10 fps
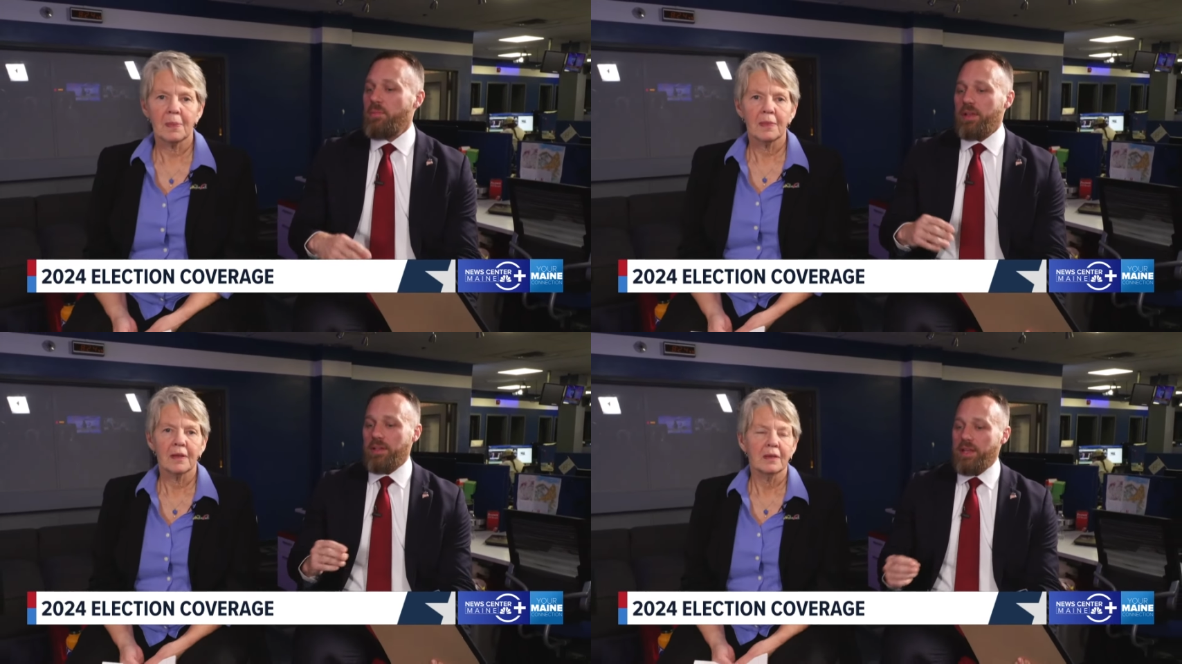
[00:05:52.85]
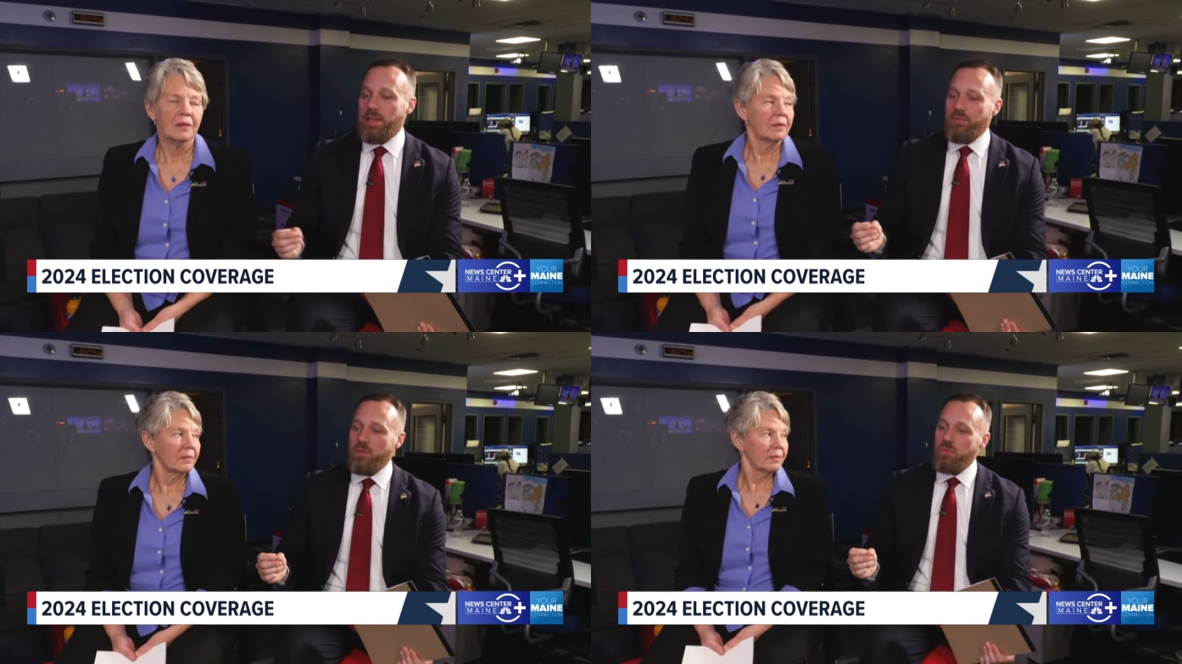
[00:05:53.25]
Speaker 1: But
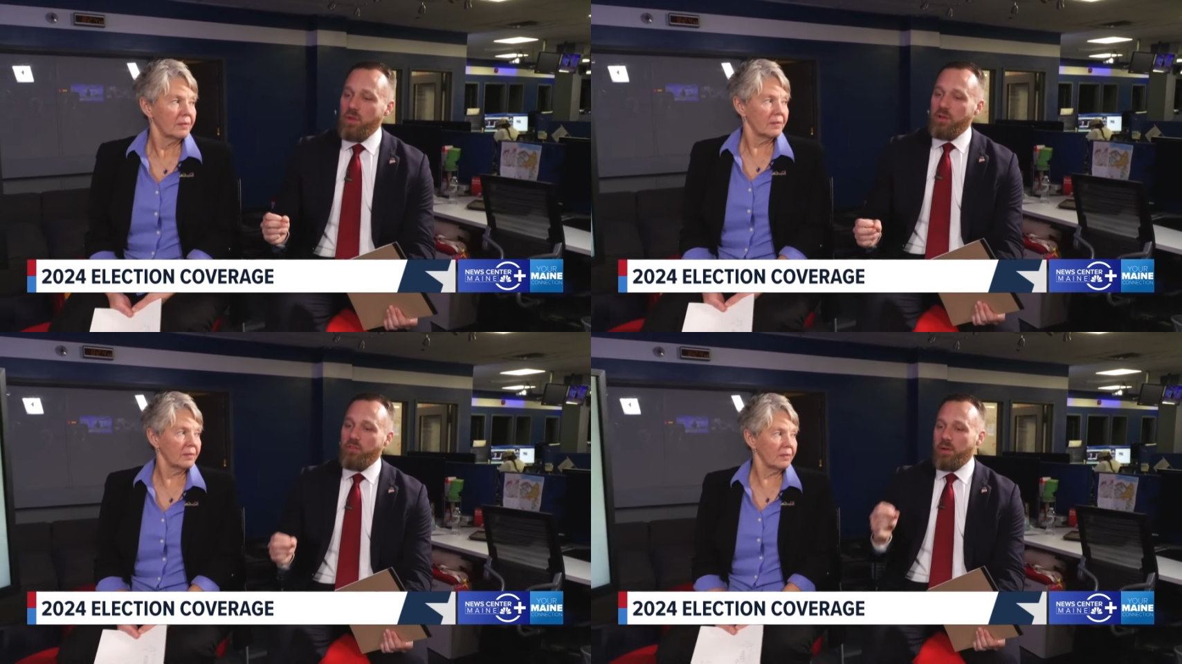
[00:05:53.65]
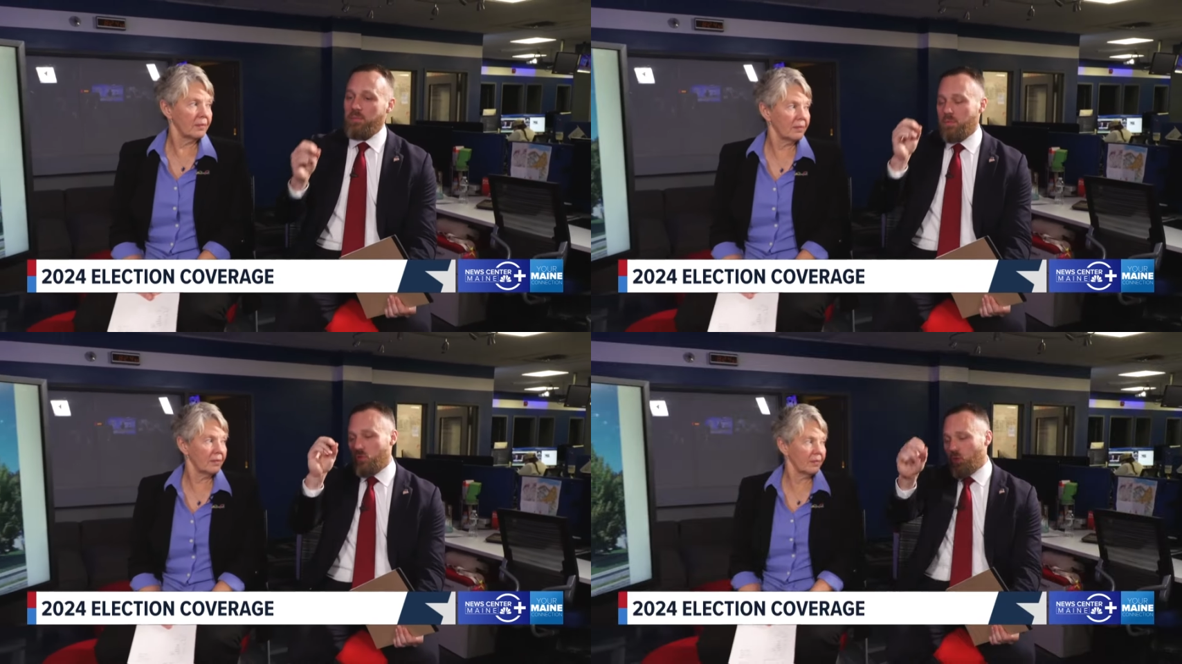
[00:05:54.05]
like, if you look
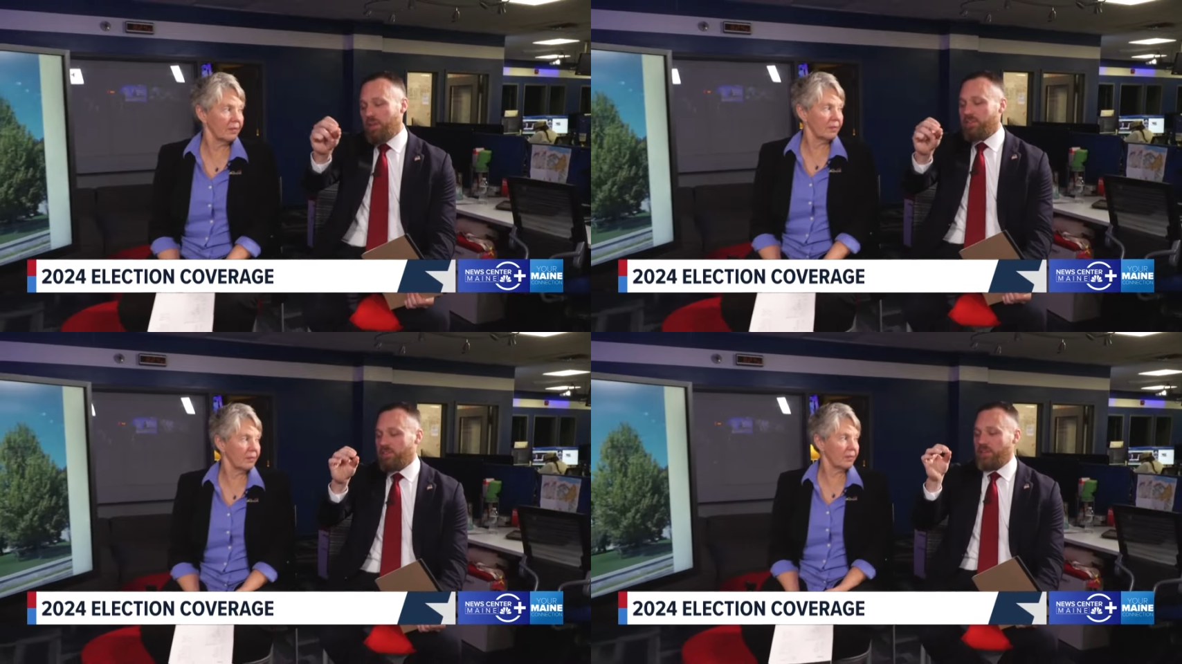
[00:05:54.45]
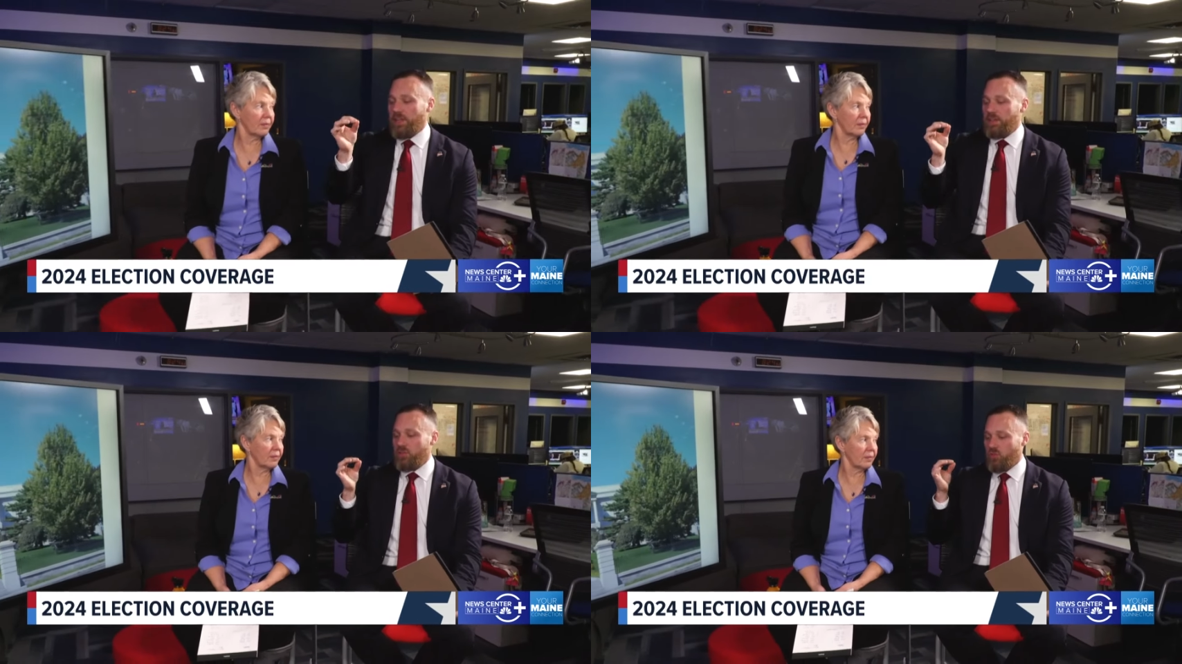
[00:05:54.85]
from
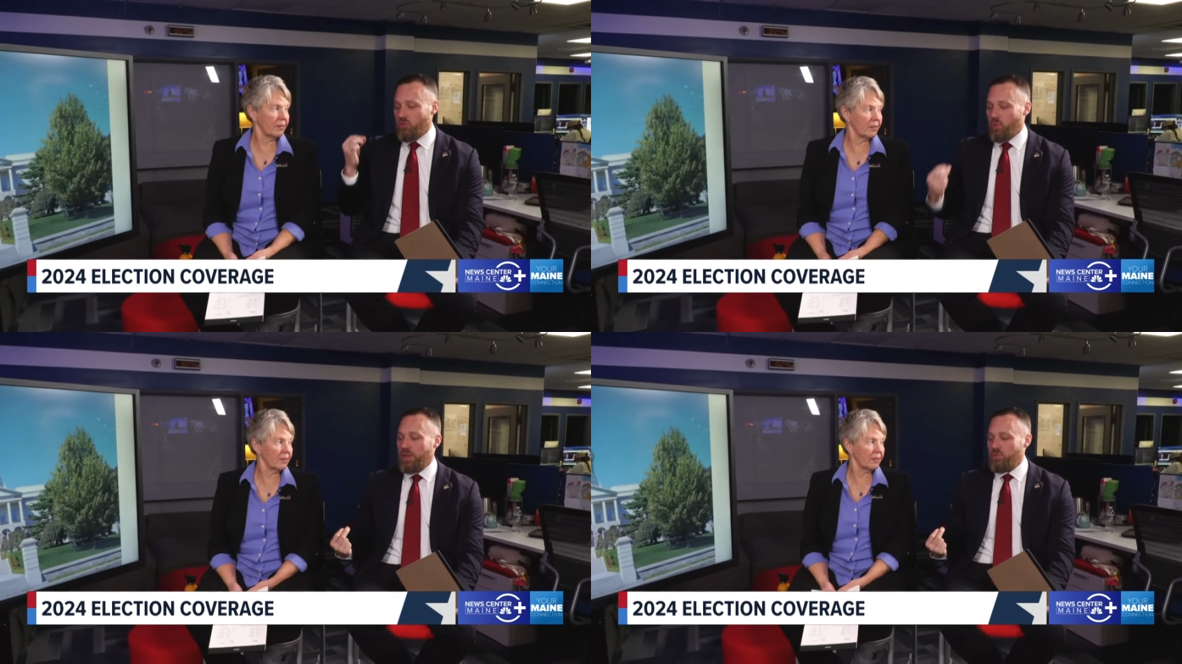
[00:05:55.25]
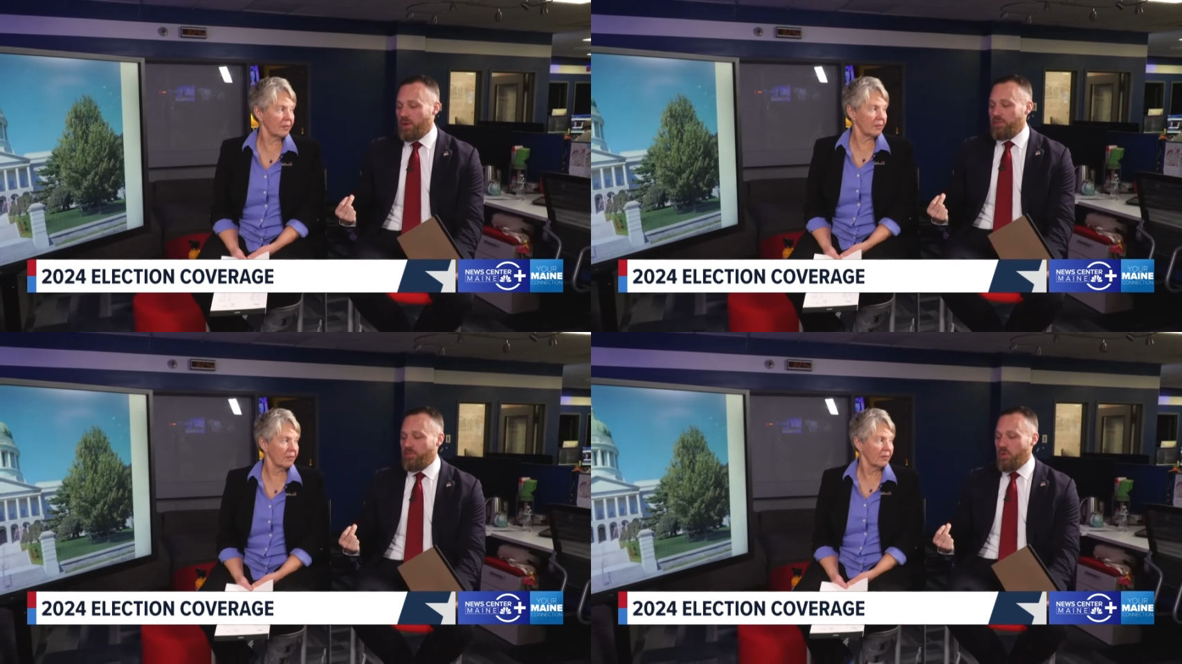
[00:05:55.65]
2016 to
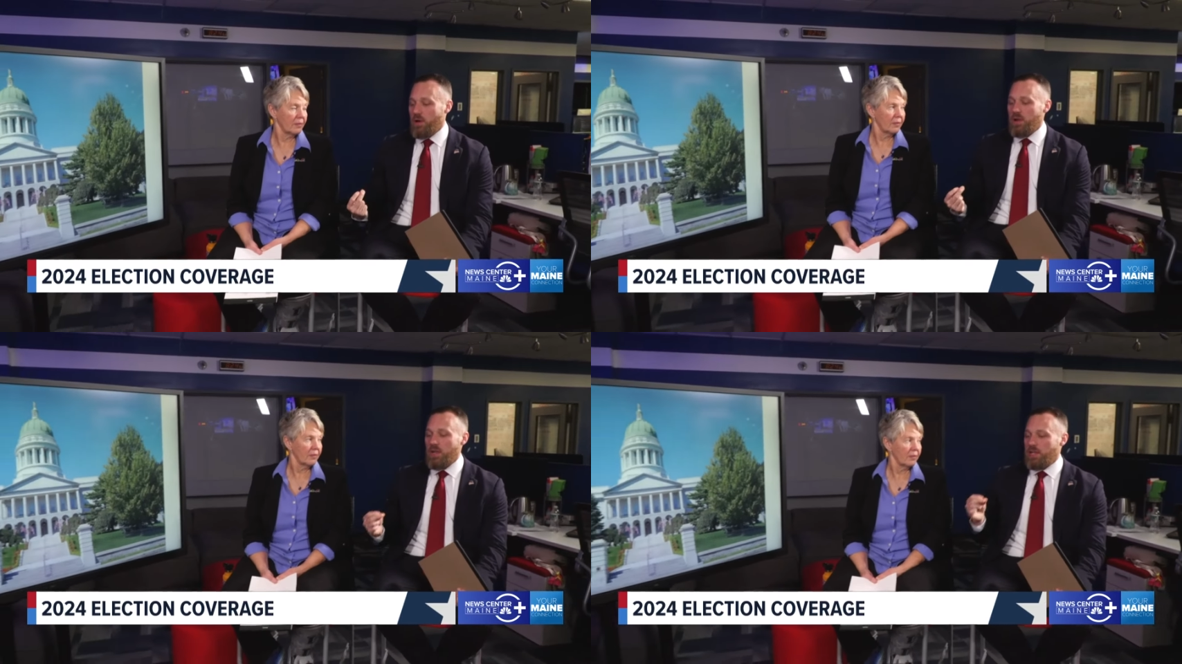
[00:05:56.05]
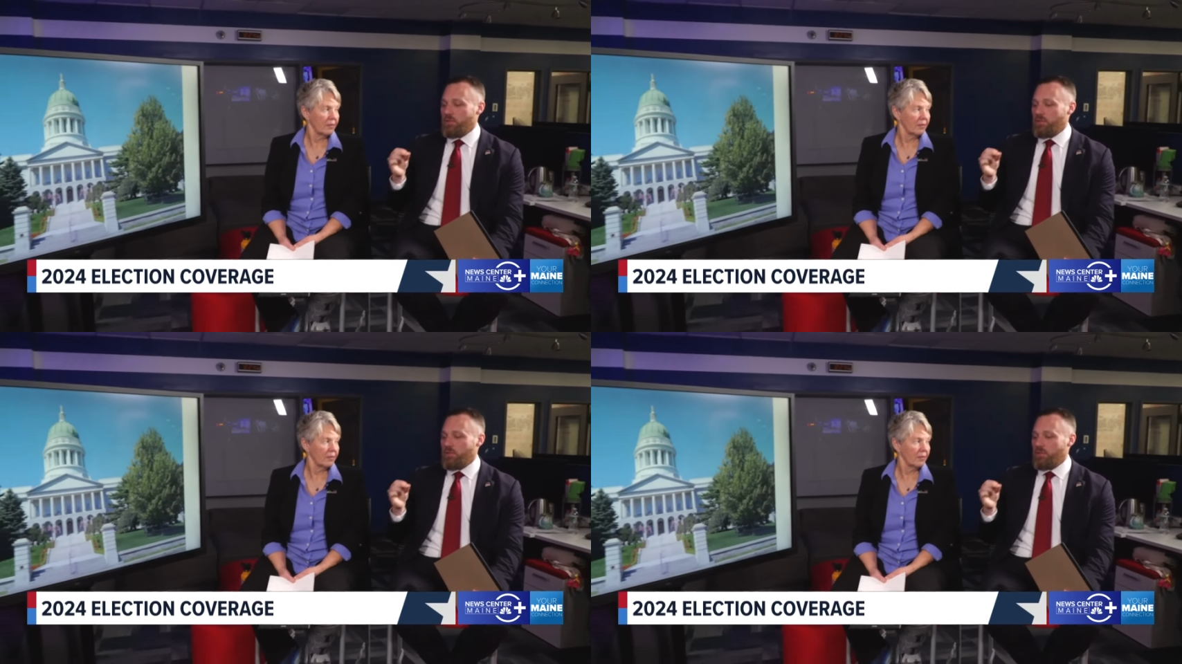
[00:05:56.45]
2024,